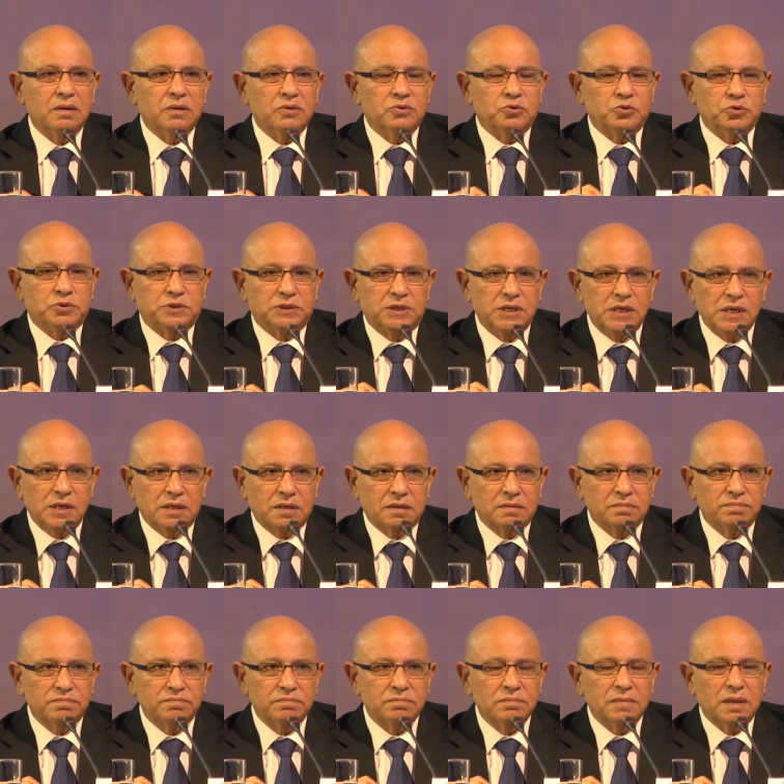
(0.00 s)
to seek
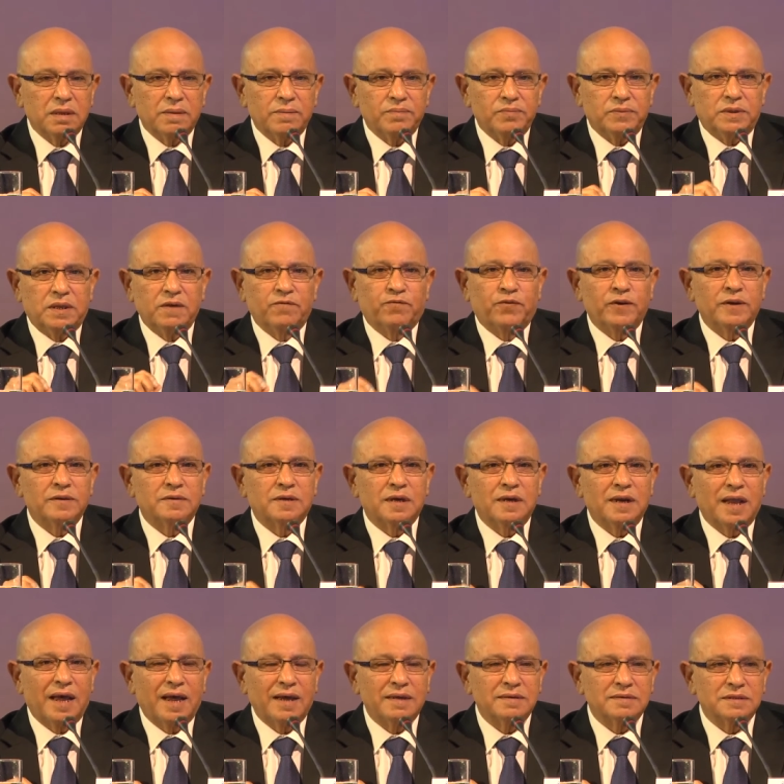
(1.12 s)
different
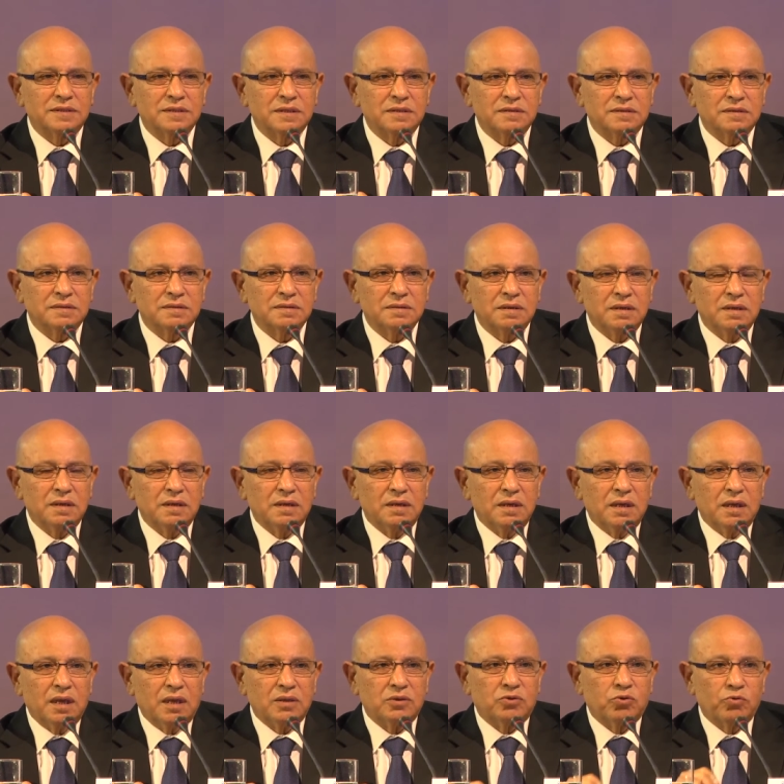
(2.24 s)
alliances
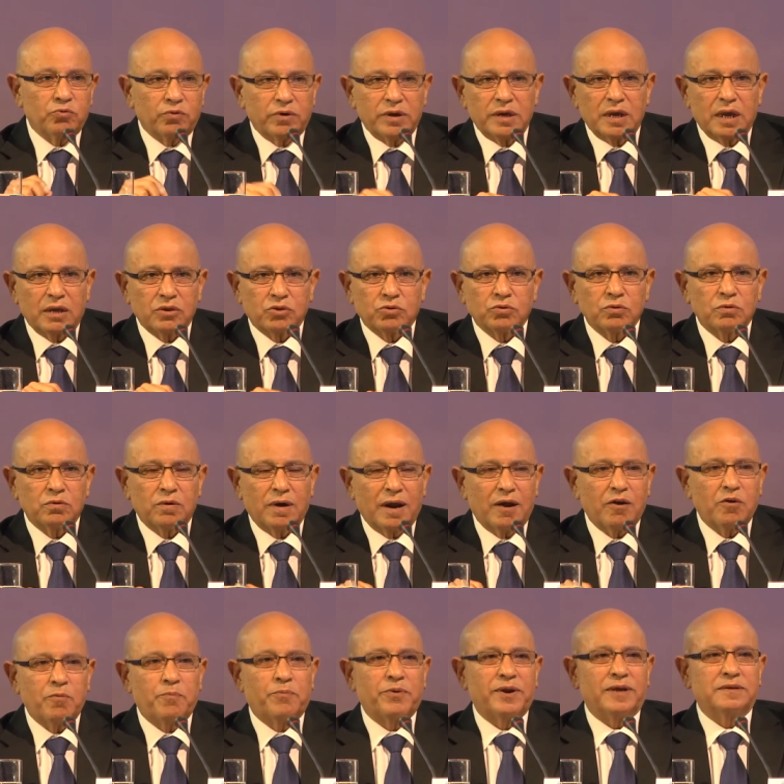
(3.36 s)
and to reassure
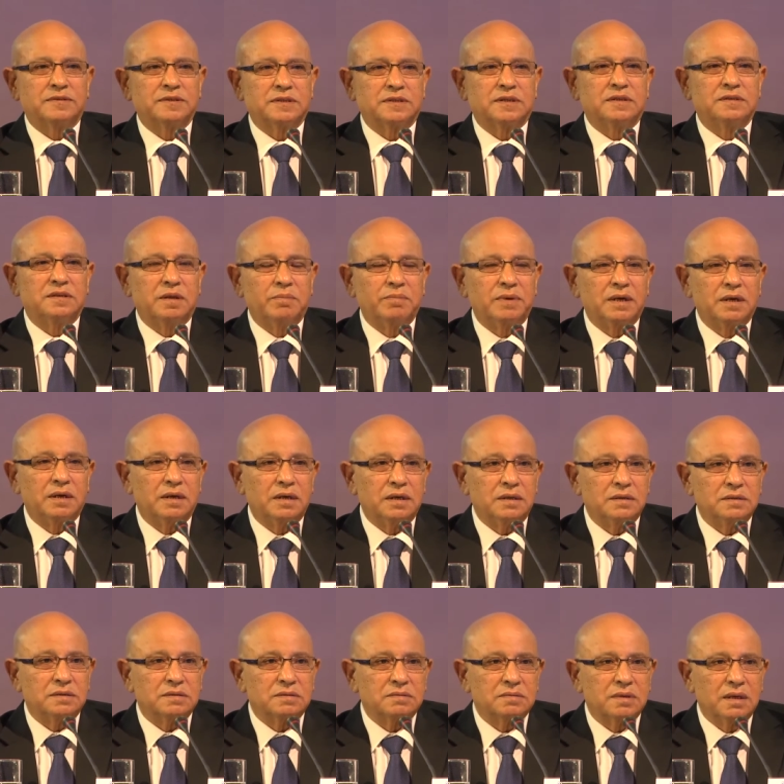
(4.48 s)
our presence in the Middle
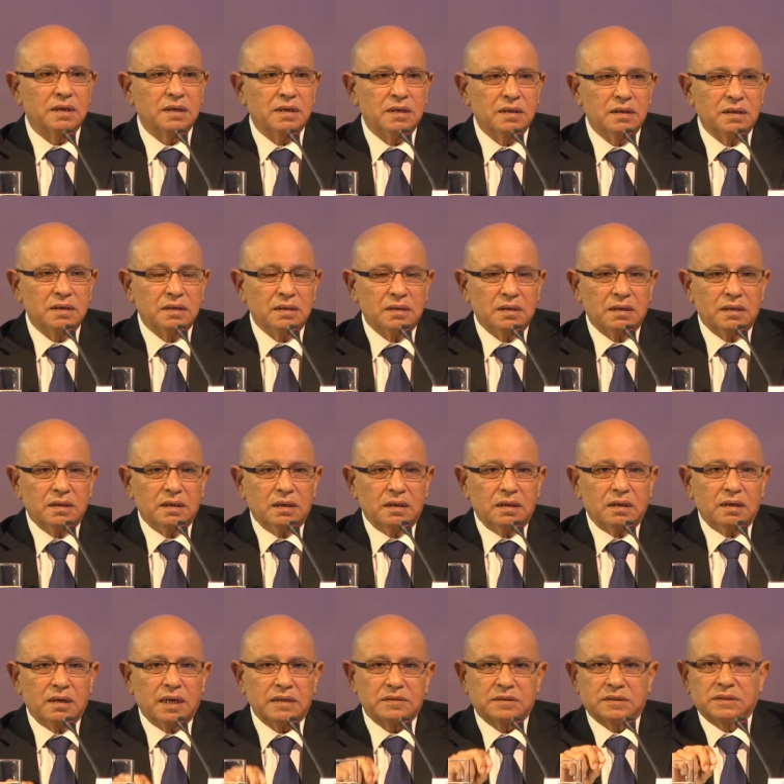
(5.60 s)
East.
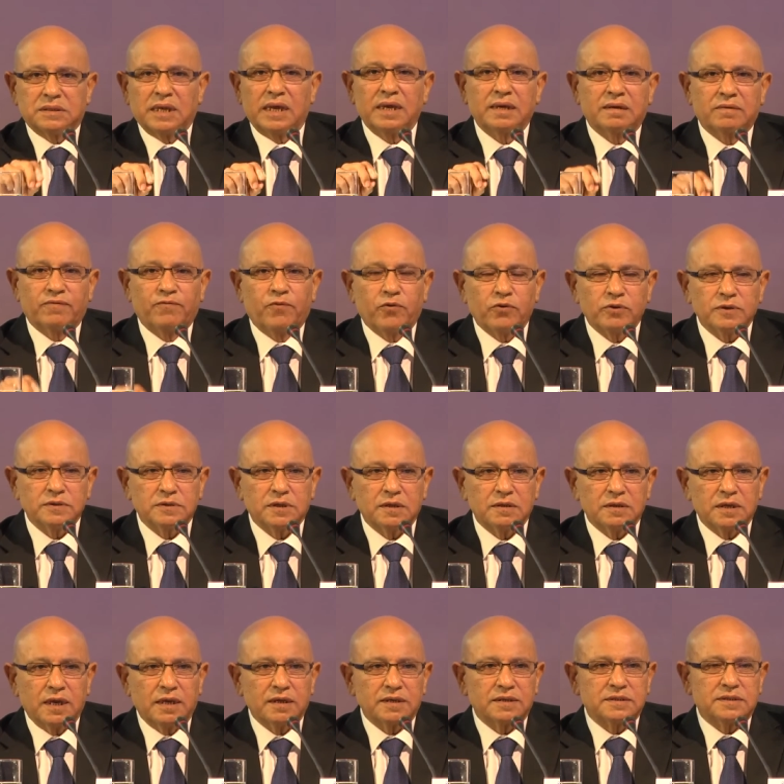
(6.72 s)
Let's take, for
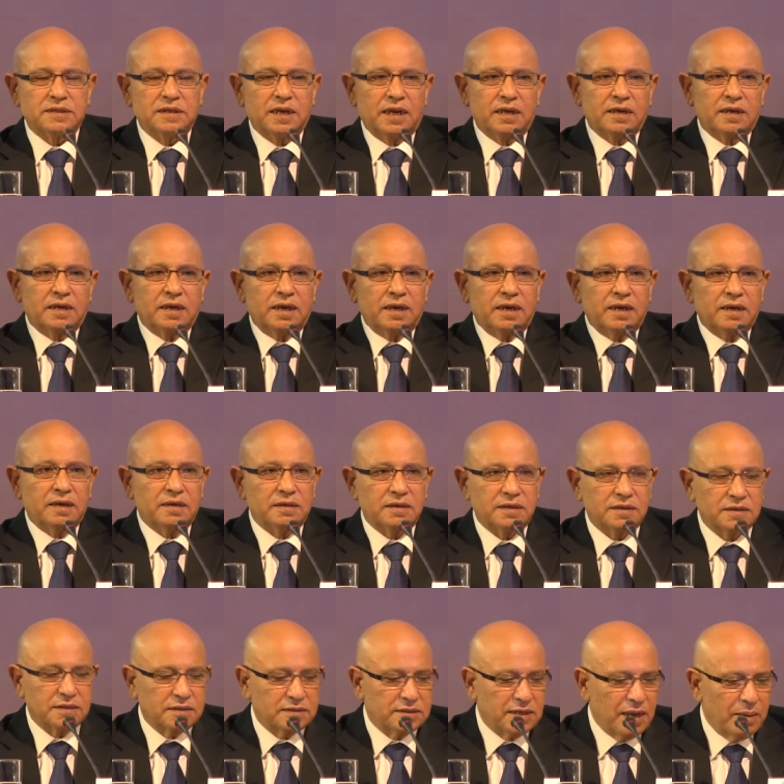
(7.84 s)
instance, an
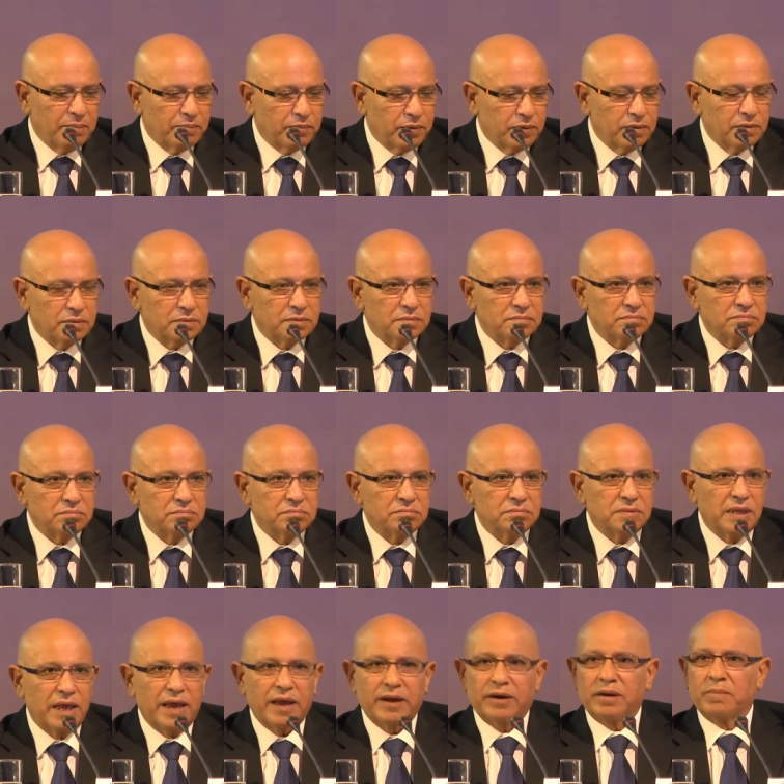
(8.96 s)
example,
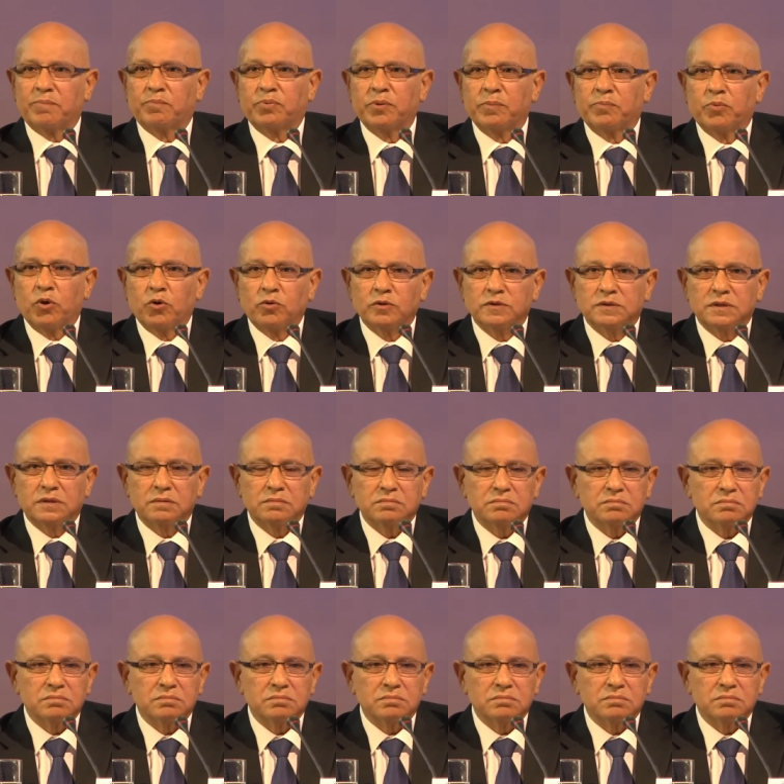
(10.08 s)
the Arab proposal.